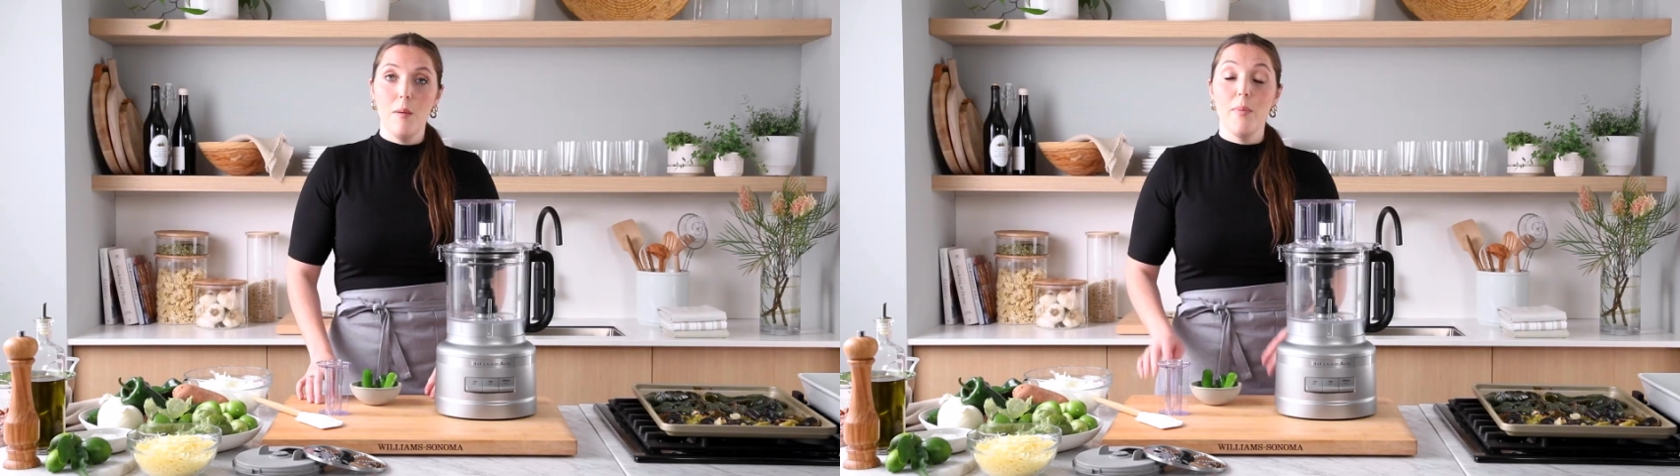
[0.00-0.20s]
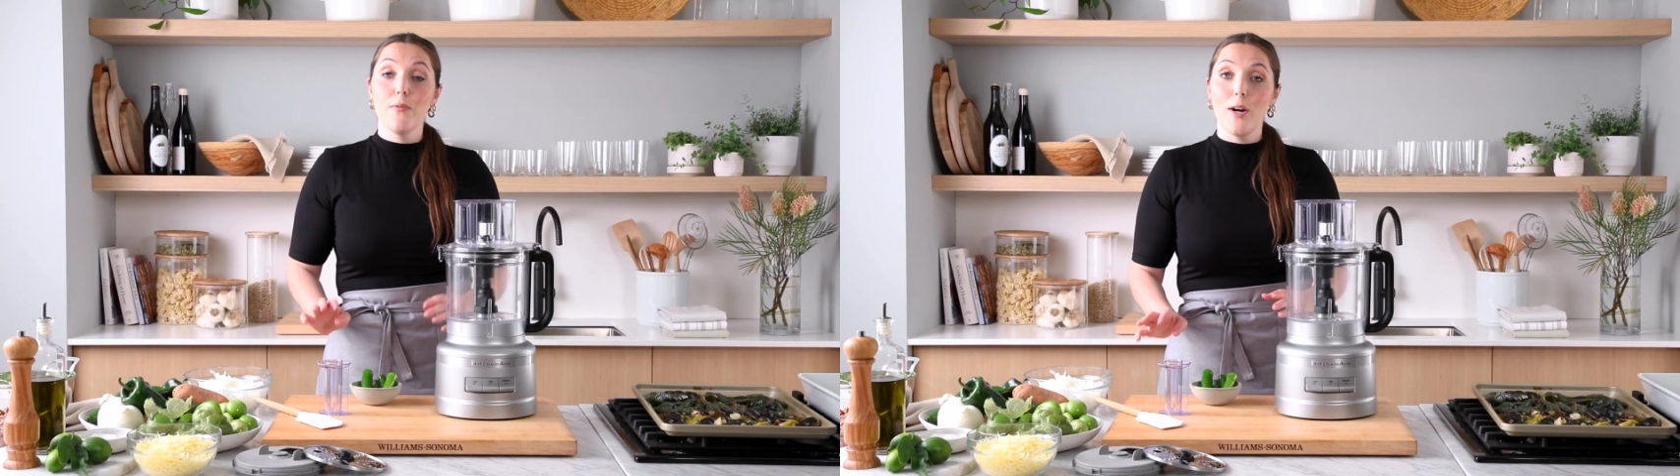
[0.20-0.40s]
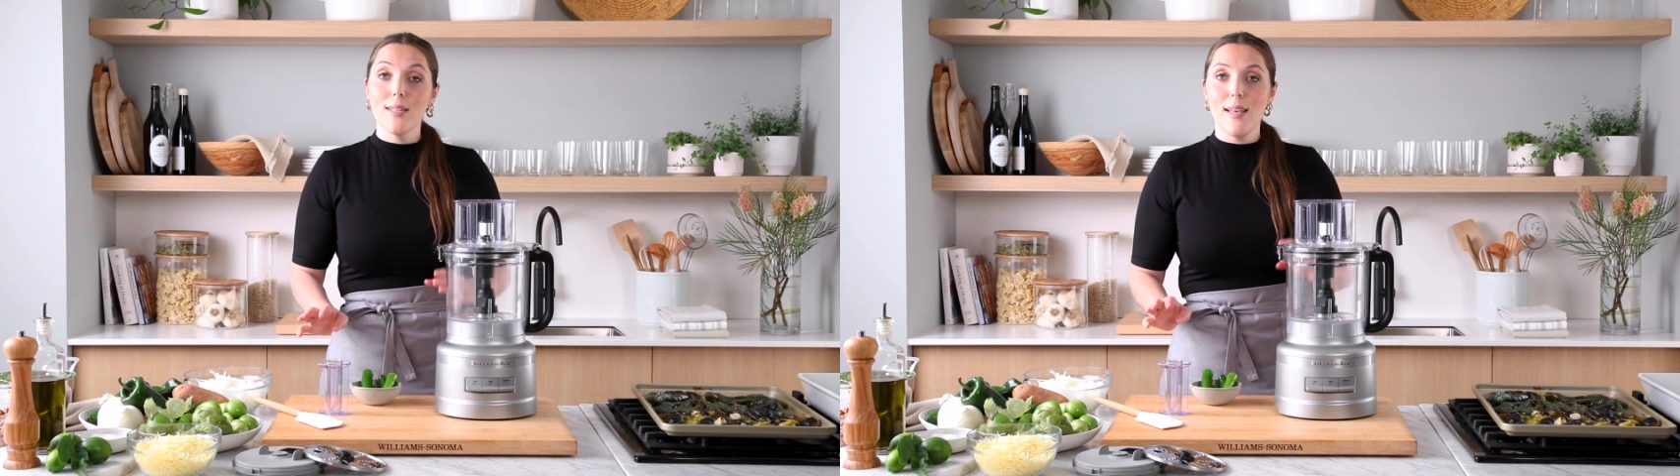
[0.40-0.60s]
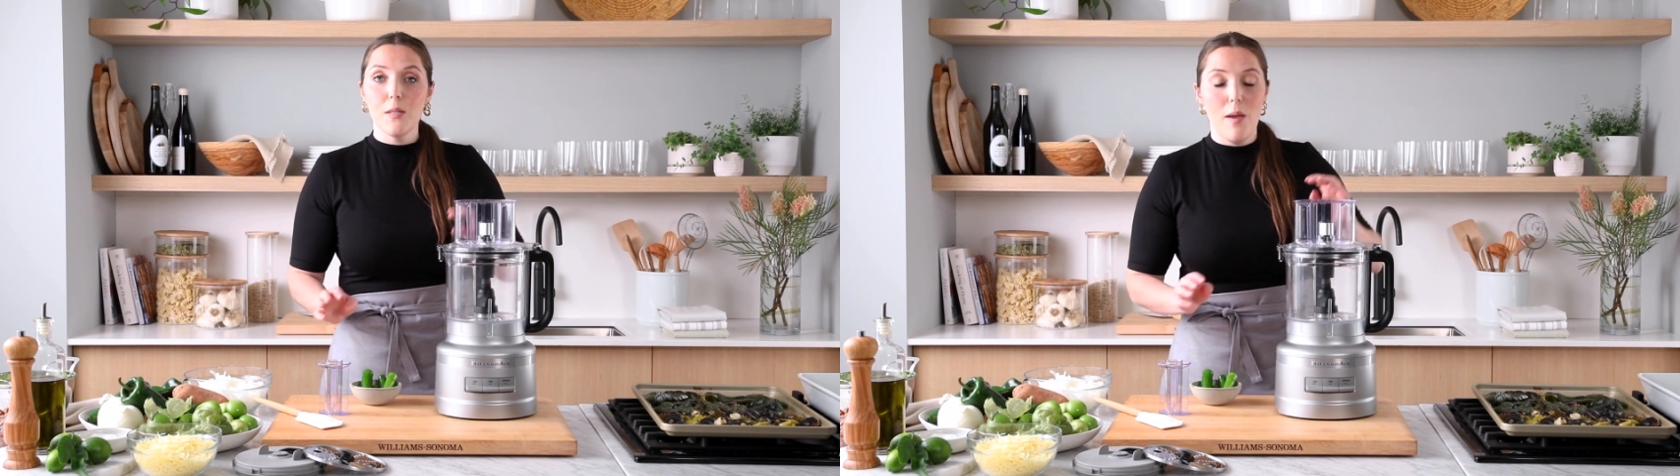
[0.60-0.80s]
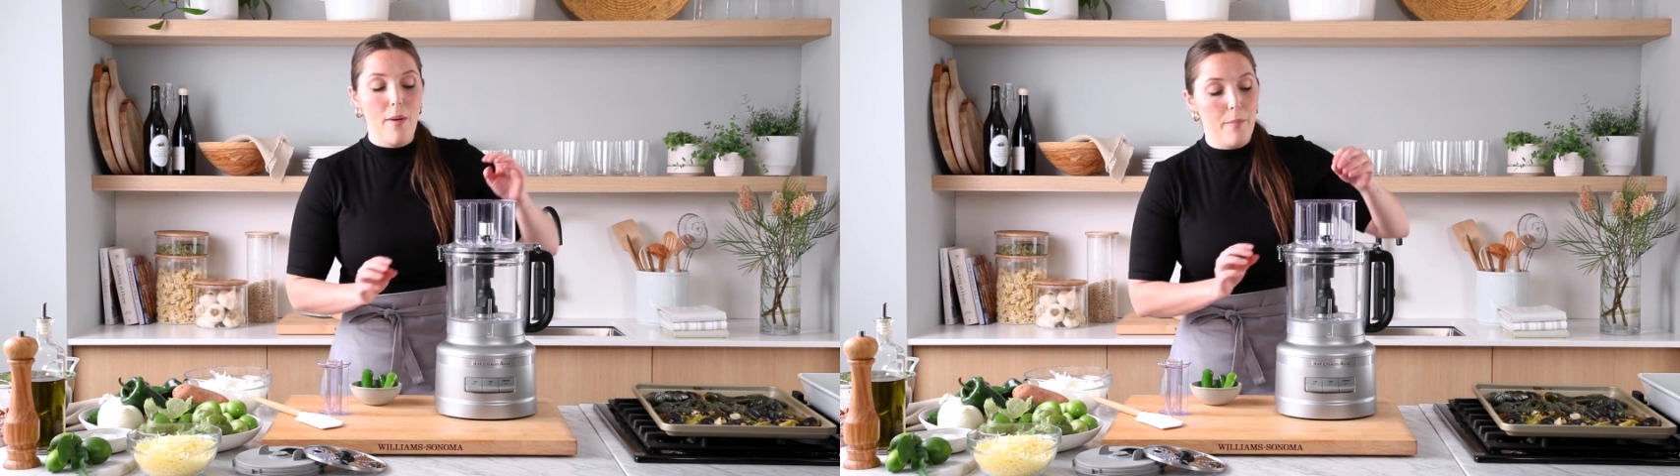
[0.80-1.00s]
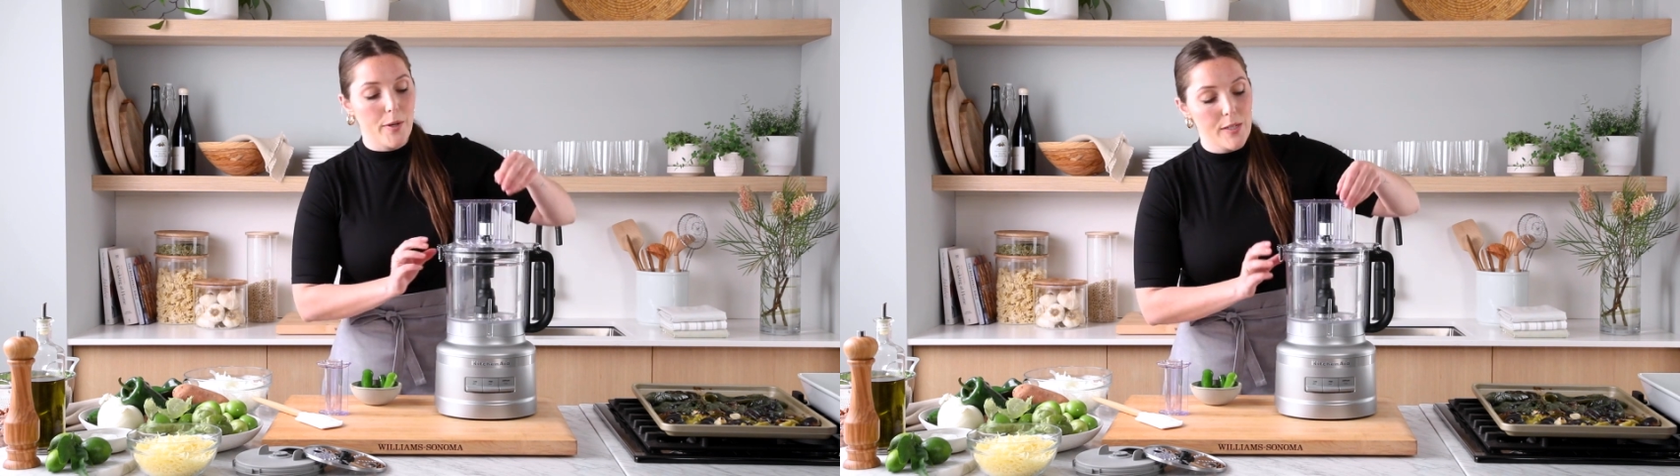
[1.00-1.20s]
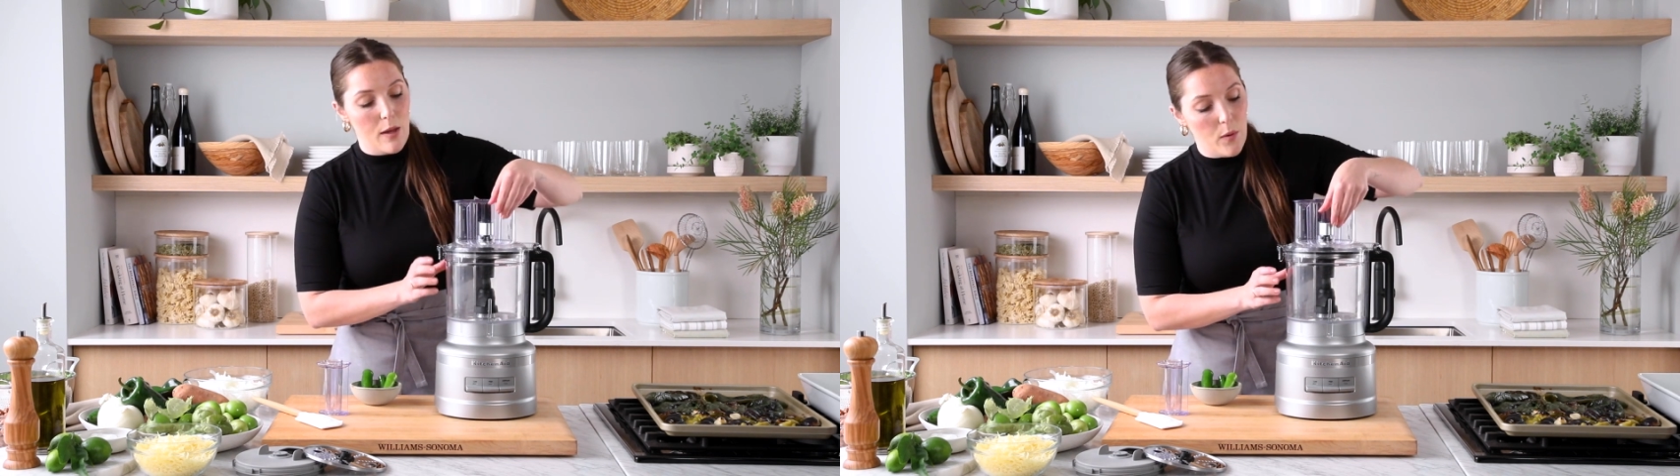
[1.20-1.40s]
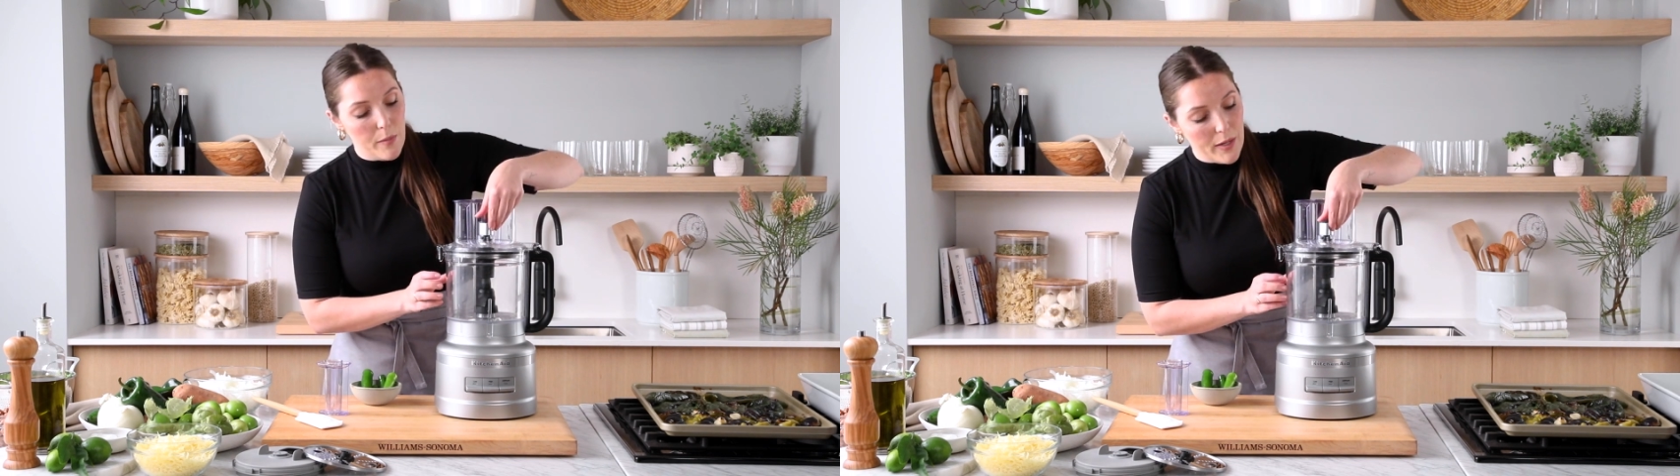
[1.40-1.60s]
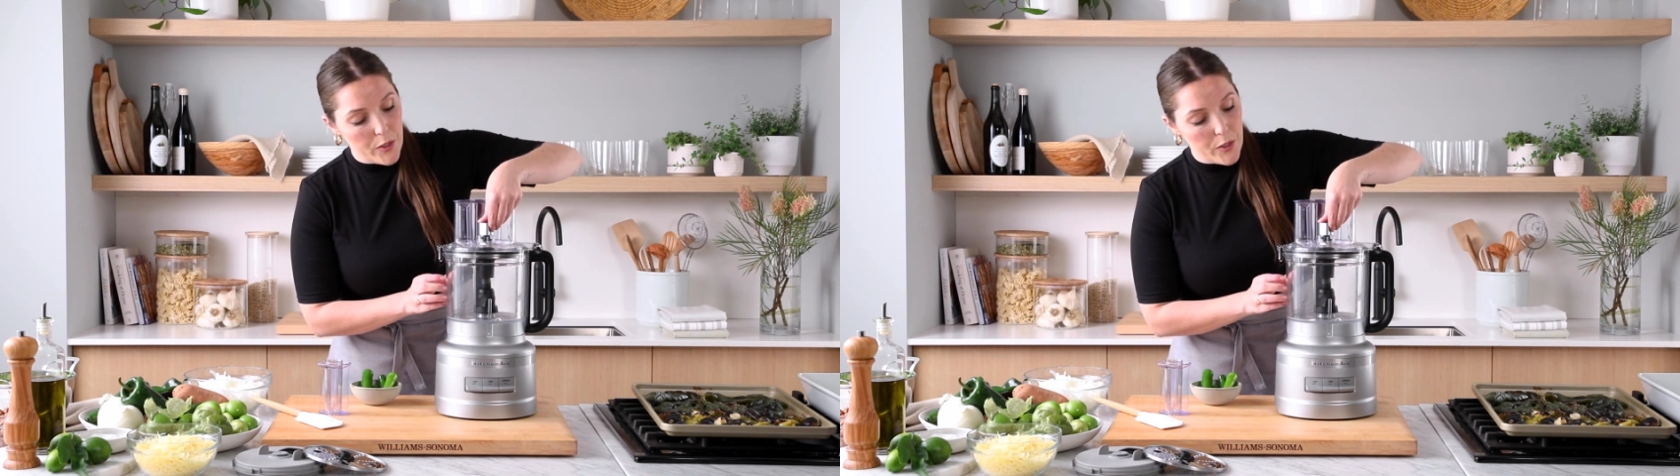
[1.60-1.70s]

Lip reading: Before I slice my peppers, I want to